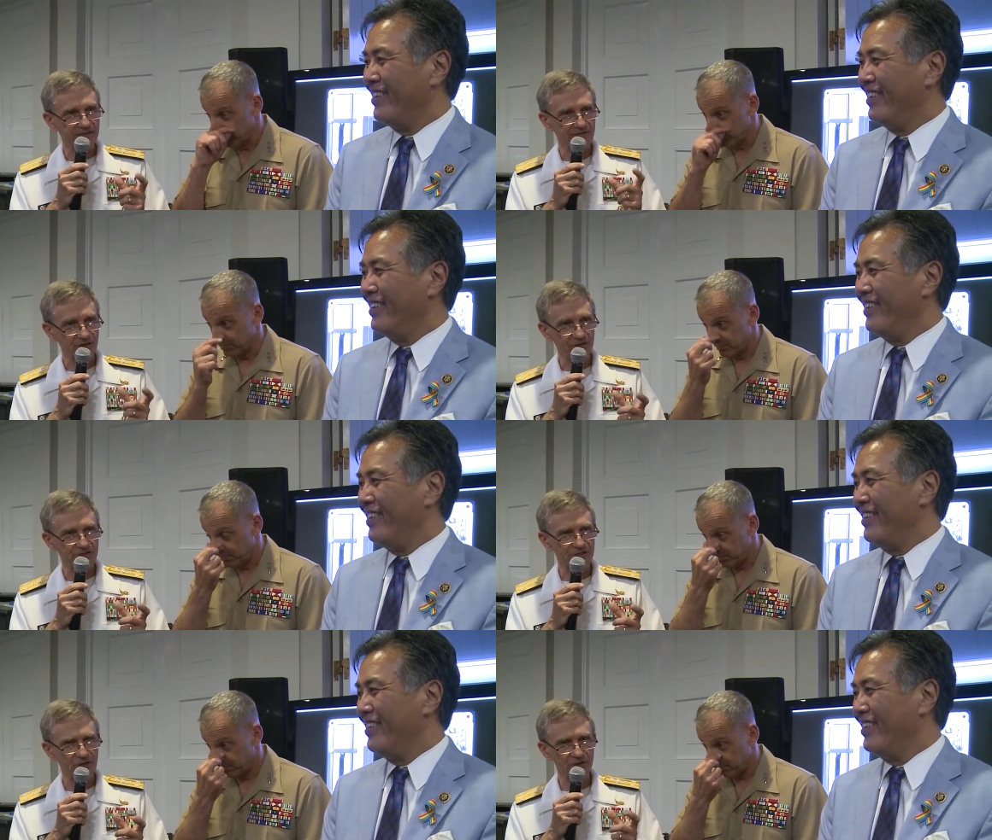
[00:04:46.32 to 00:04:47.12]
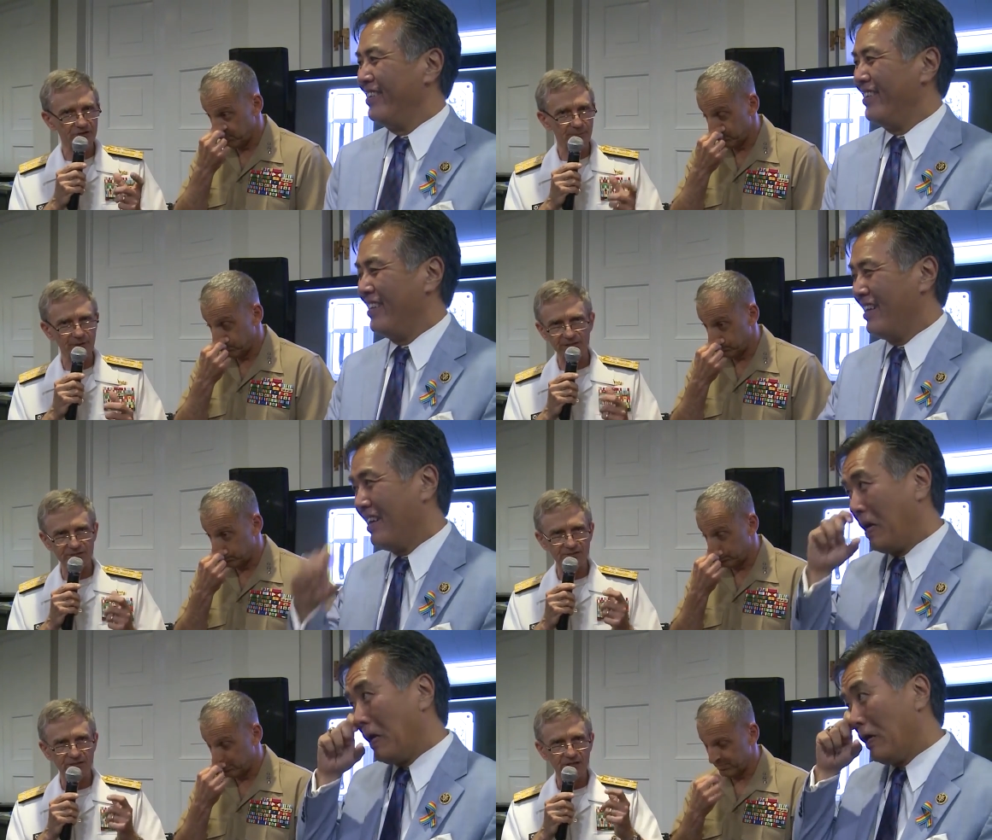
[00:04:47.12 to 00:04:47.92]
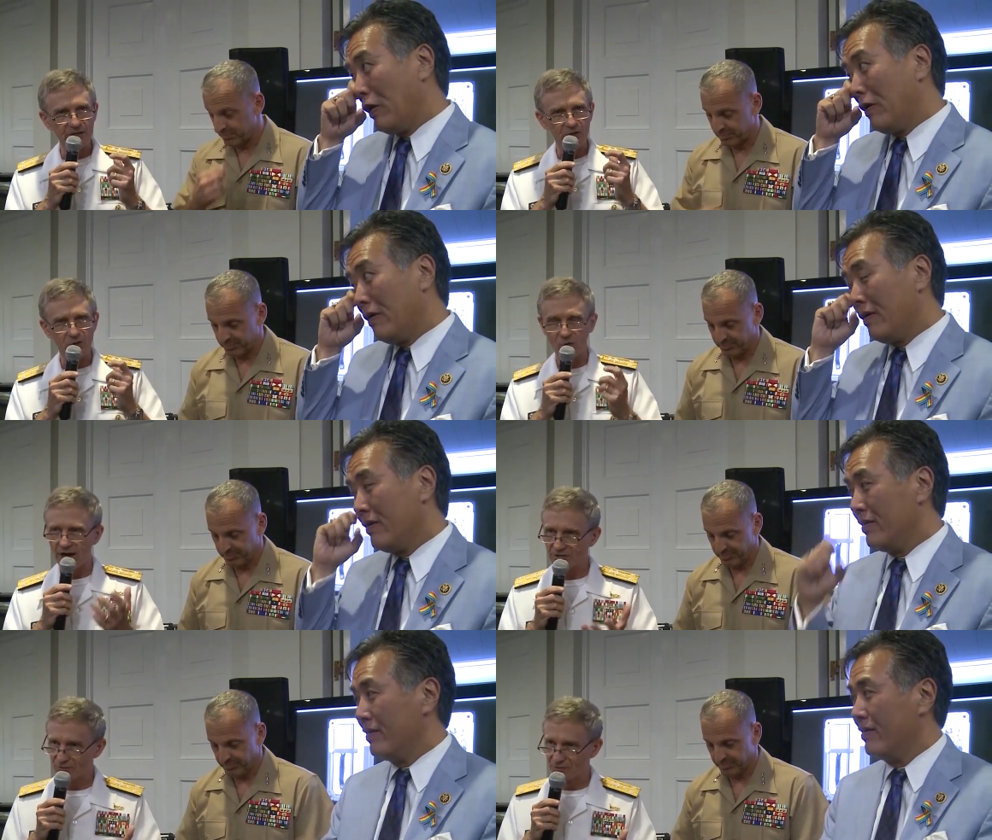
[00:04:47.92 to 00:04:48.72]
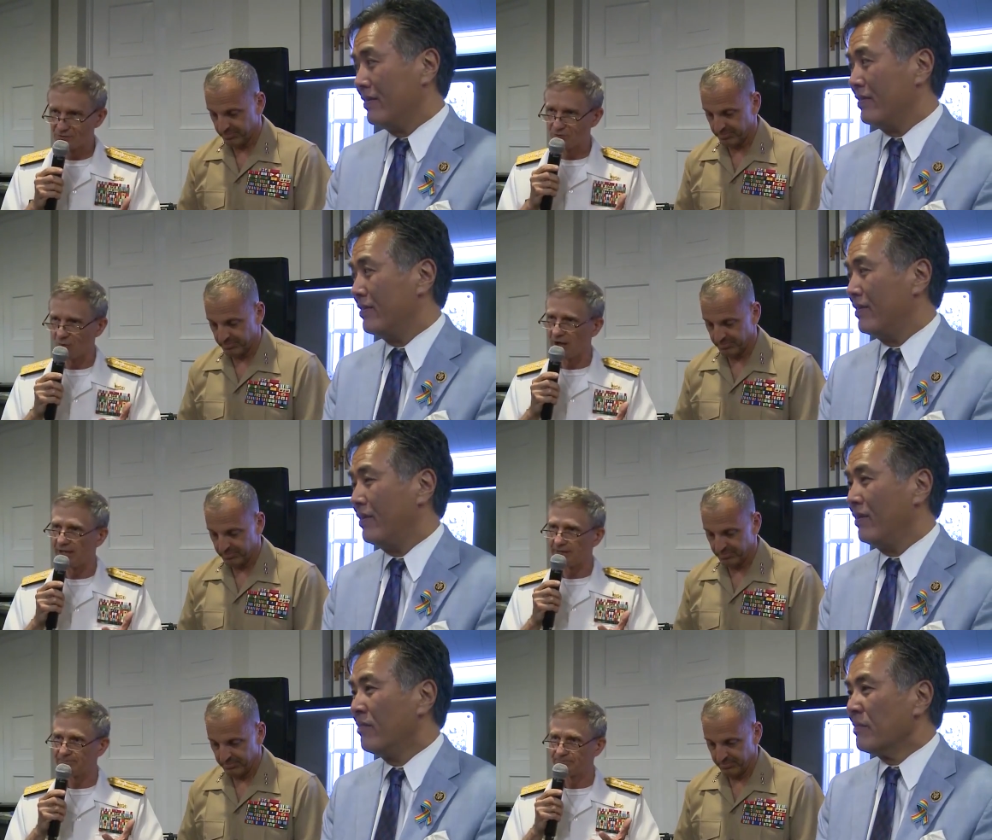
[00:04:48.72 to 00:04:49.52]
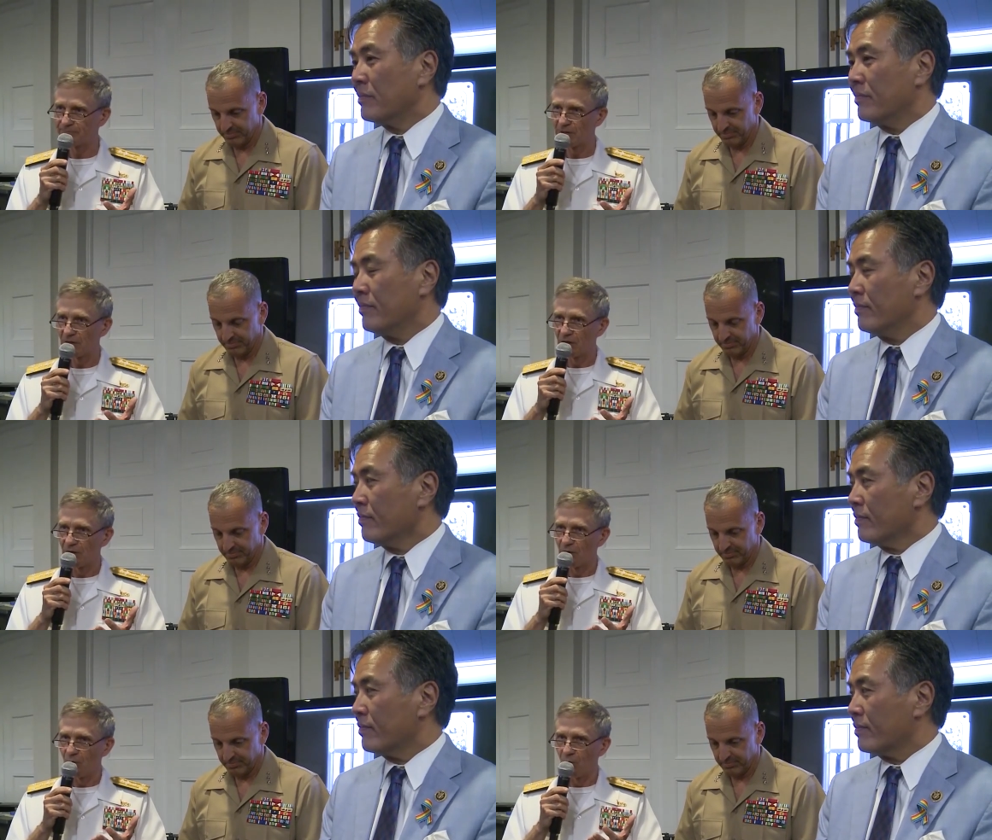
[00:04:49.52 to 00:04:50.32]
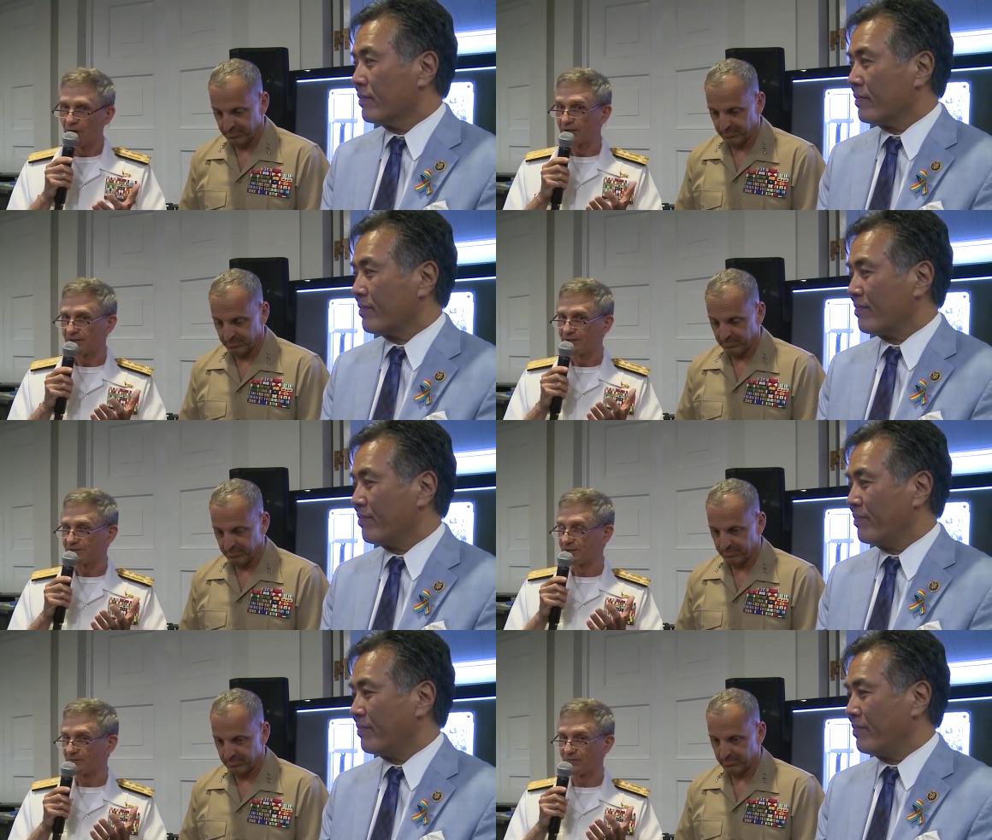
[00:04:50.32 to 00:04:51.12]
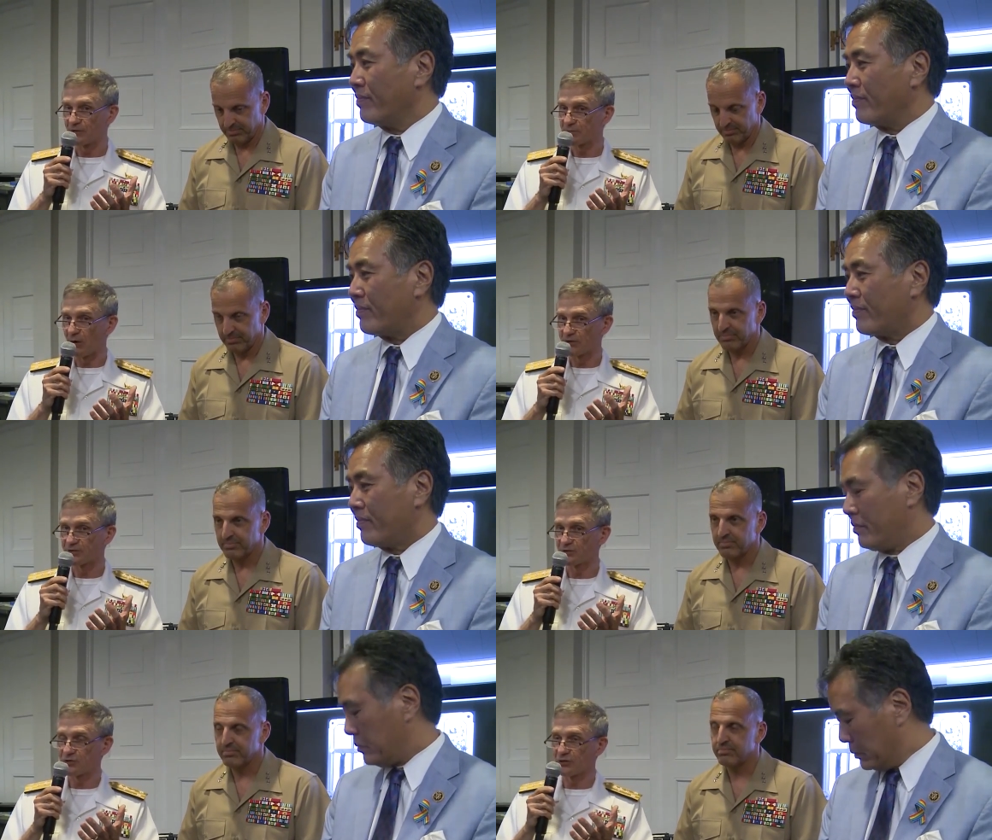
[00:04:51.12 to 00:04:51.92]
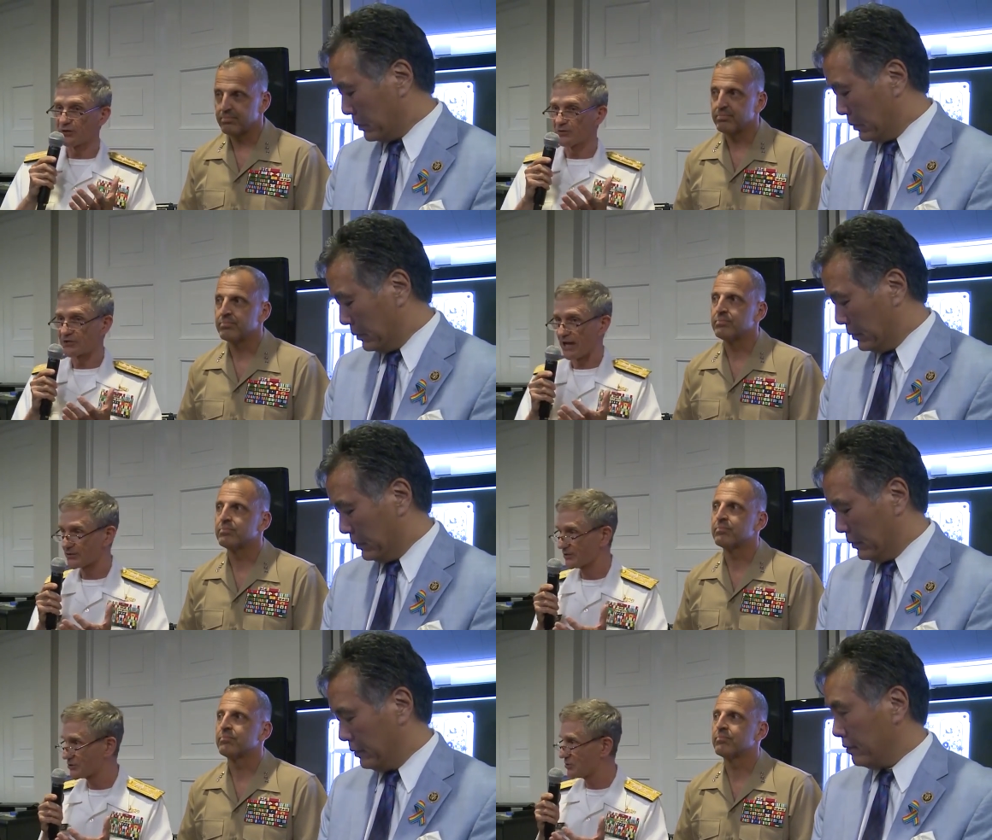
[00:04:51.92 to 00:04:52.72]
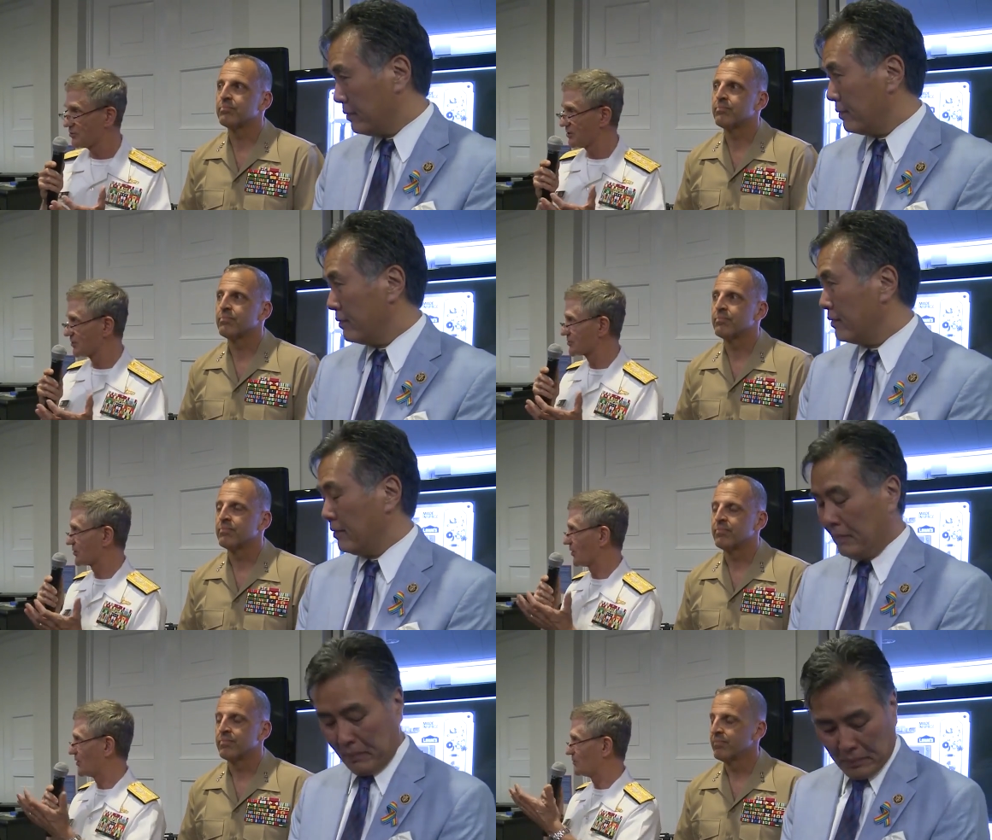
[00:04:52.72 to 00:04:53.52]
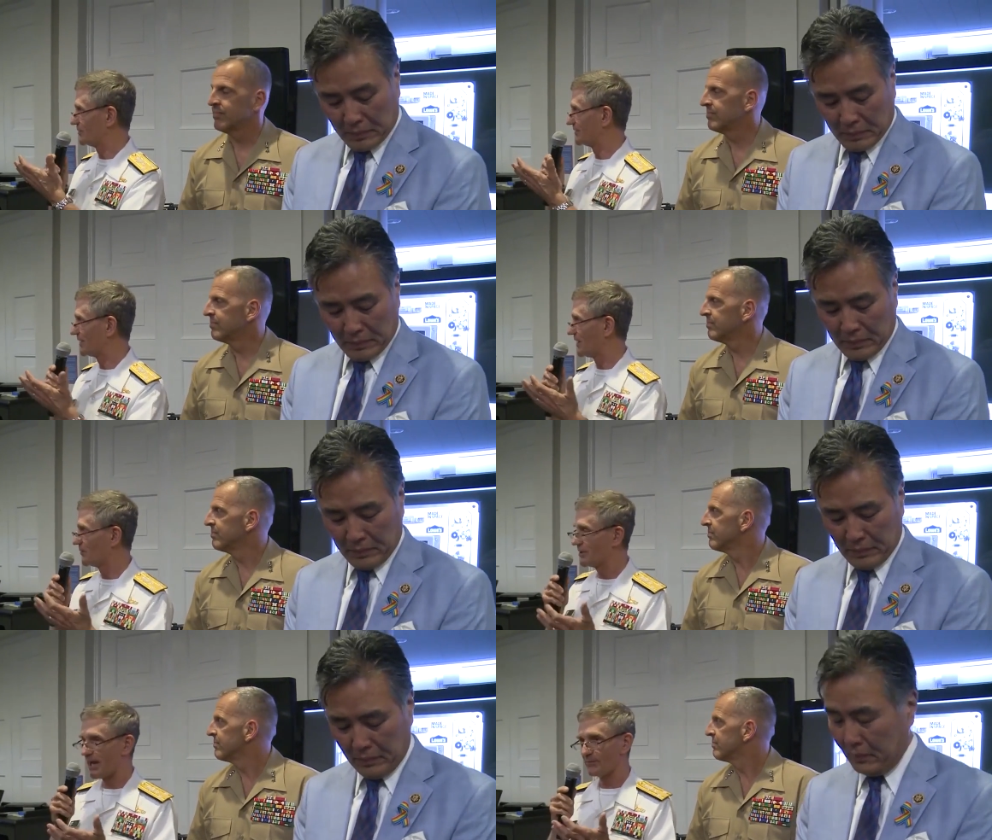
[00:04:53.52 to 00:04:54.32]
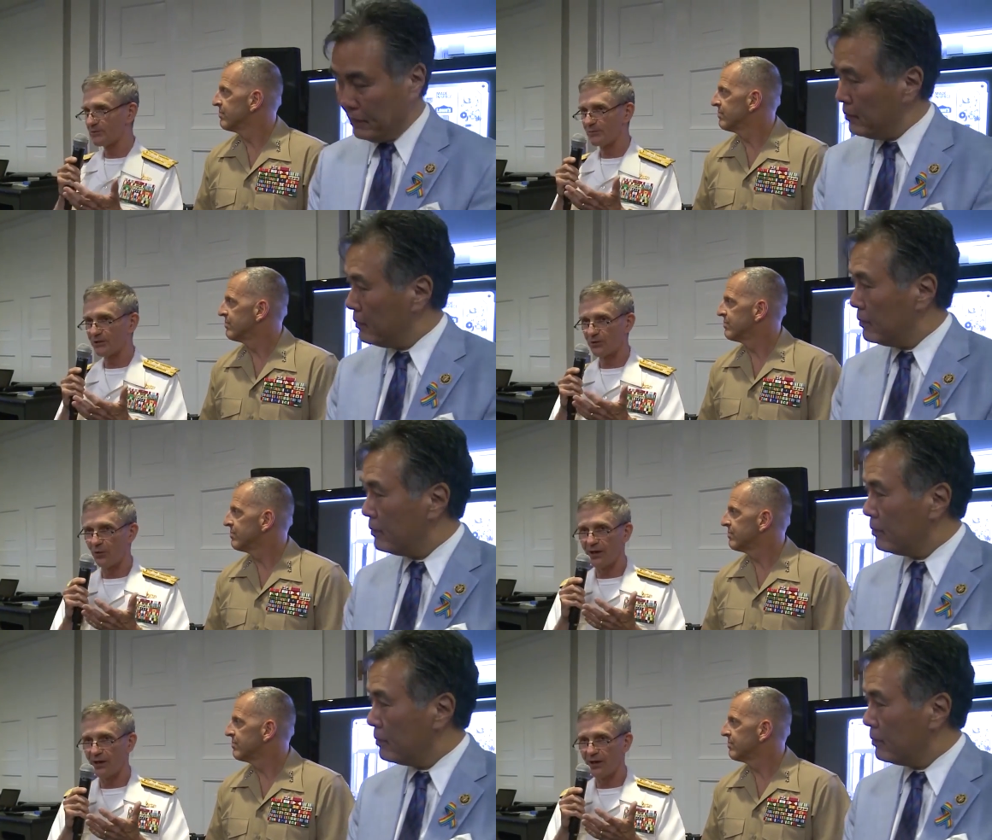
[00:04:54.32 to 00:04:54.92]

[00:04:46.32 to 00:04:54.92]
Speaker 1: in a very serendipitous, grassroots way. One of the, the first parts of the journey was actually two years ago when uh, we happened to be at a